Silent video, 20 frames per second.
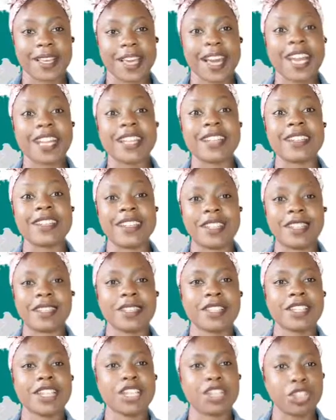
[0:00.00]
And
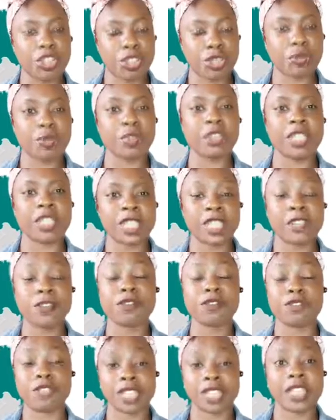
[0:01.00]
you will
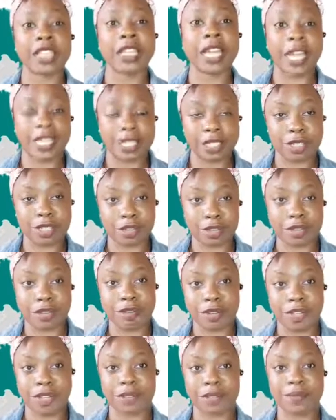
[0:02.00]
live to tell a
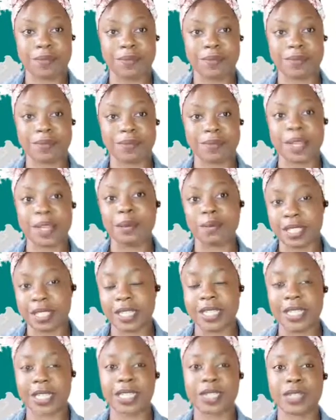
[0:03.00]
story. I'm
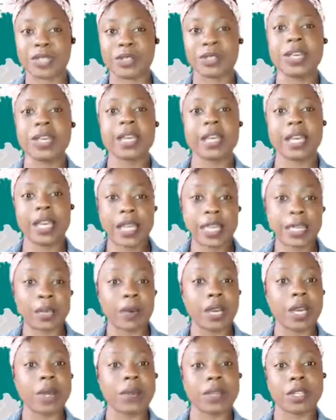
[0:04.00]
telling you.
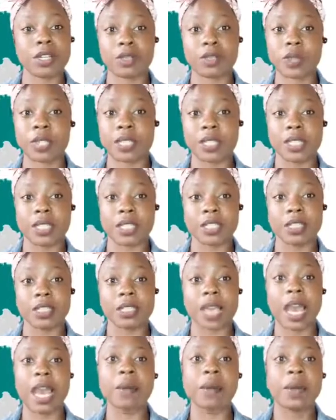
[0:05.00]
Anyway, without wasting your
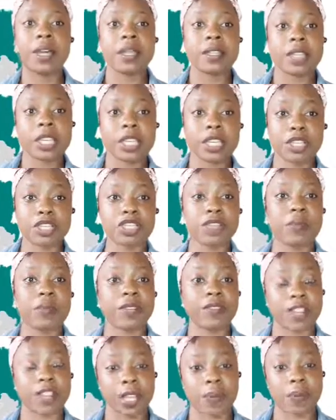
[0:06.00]
time, thank you so much
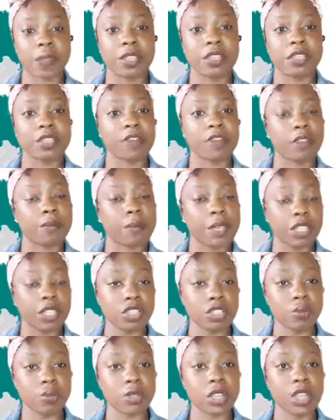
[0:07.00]
for keeping yourself on my
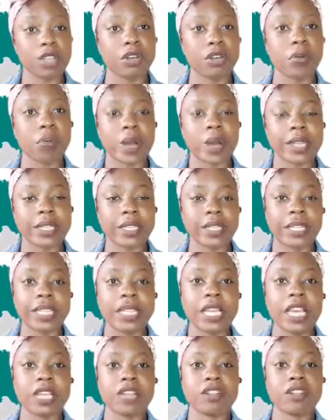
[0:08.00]
YouTube channel. One thing,
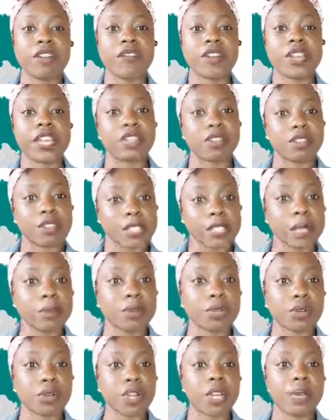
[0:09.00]
do not forget to
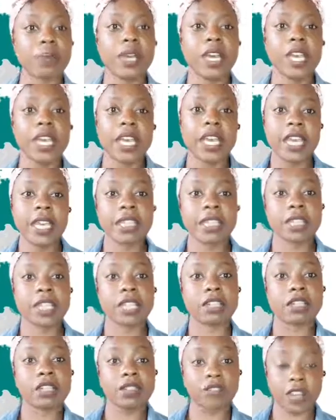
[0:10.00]
subscribe, hit
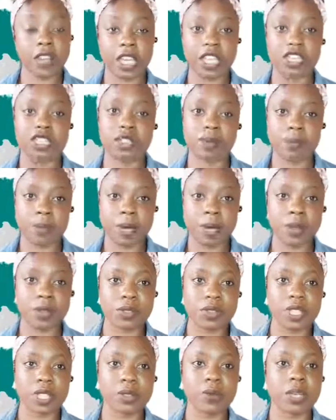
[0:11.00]
that notification bell
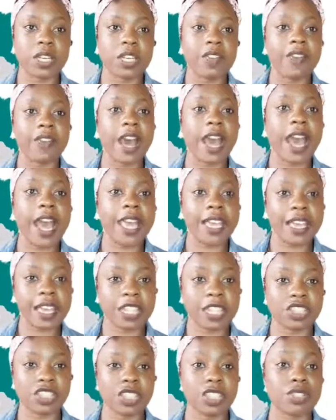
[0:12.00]
so that whenever I
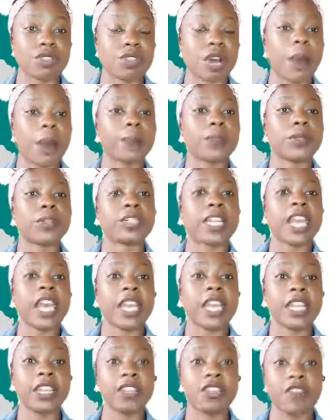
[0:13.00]
get a chance to upload
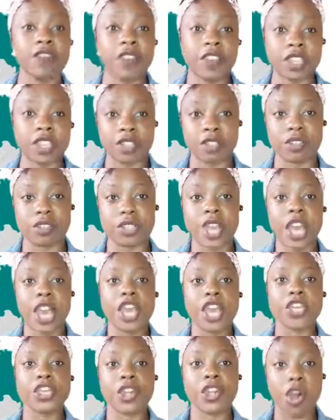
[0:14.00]
any new videos,
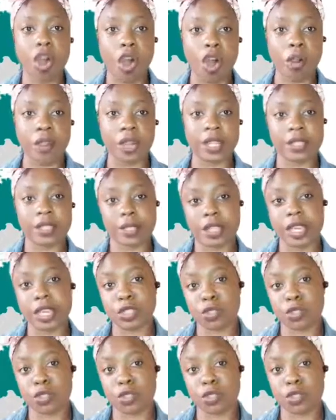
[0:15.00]
you're always there